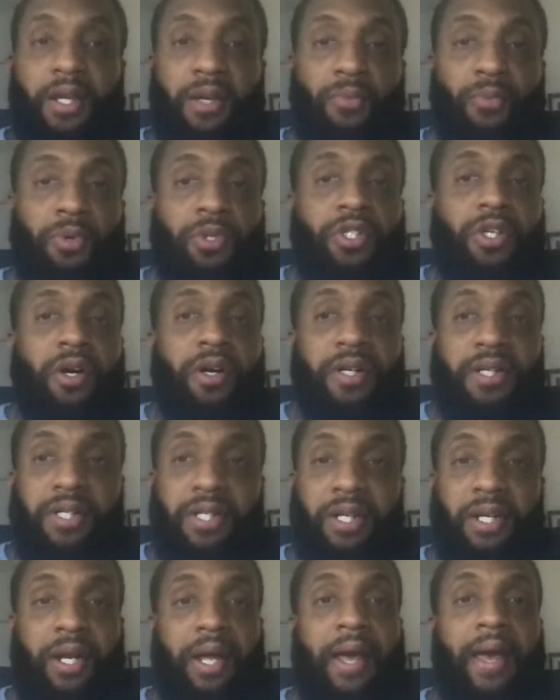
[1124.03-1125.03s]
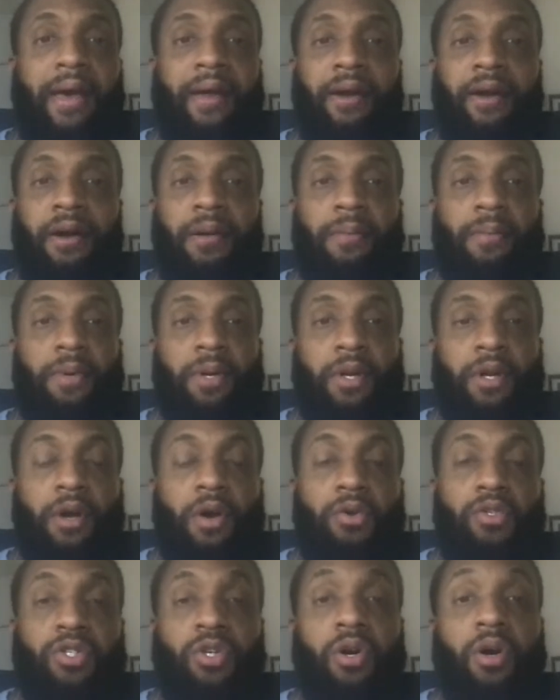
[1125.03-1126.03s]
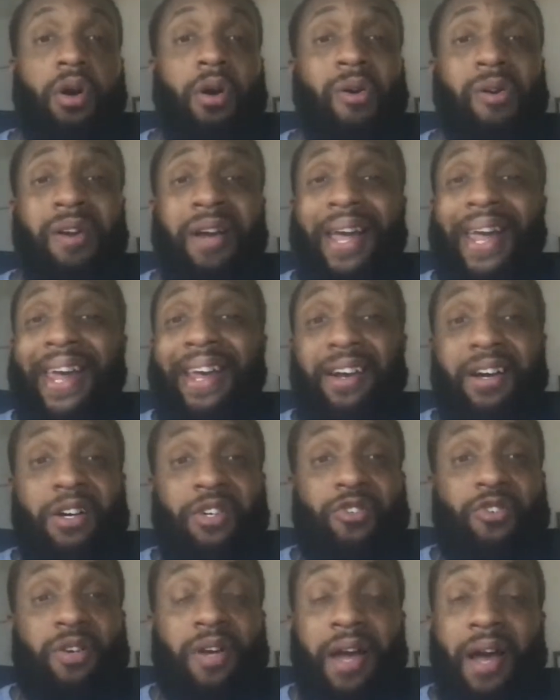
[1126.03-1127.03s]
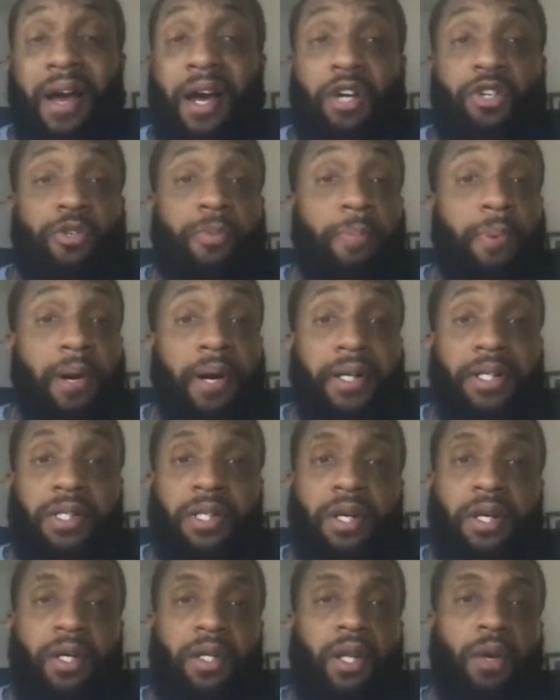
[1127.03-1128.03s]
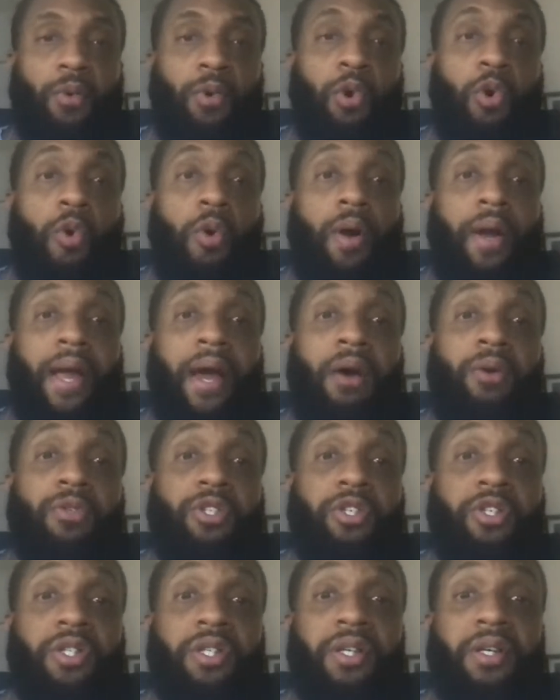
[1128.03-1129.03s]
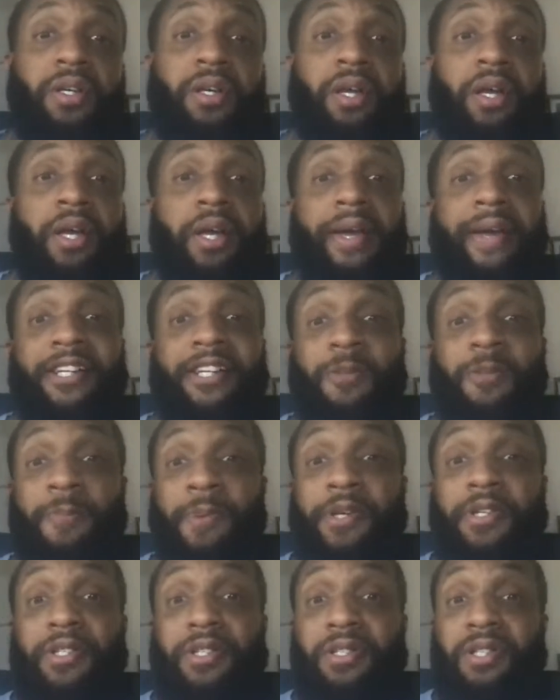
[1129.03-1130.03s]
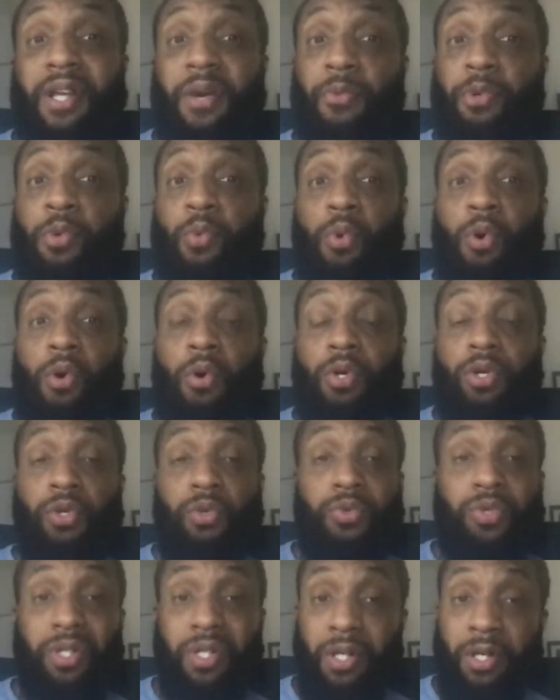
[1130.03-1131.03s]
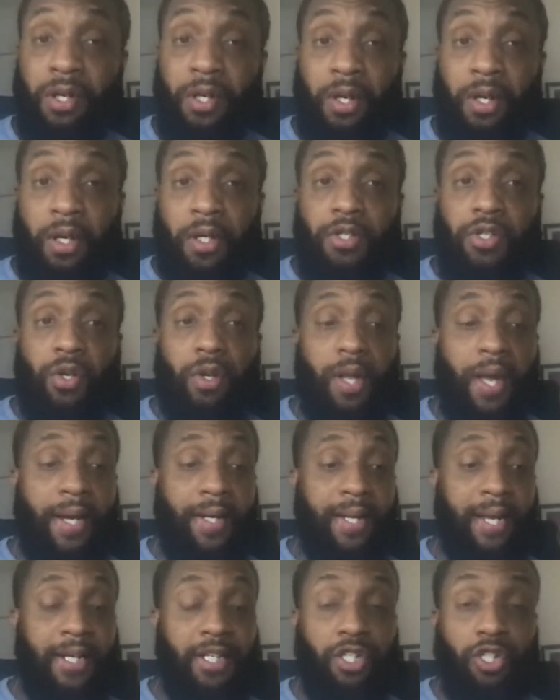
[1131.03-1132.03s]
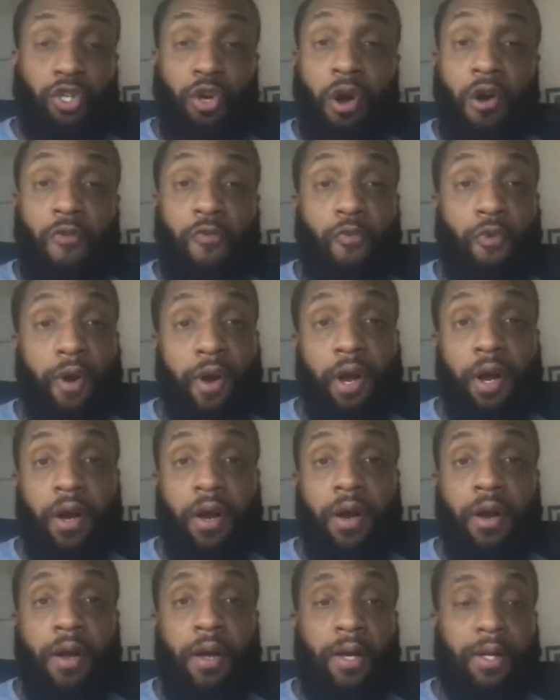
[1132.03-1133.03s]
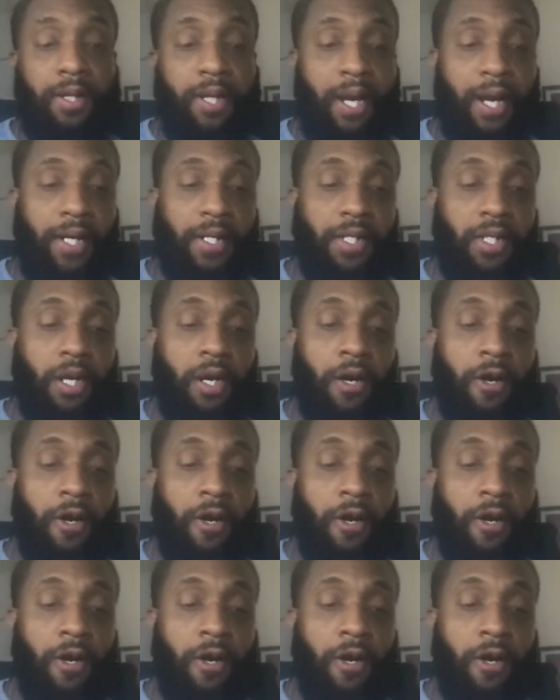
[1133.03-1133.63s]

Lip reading: we're starting to see it add up, so 800, $900 that were going out just in expenses that we weren't using. So, like, that's software, that's,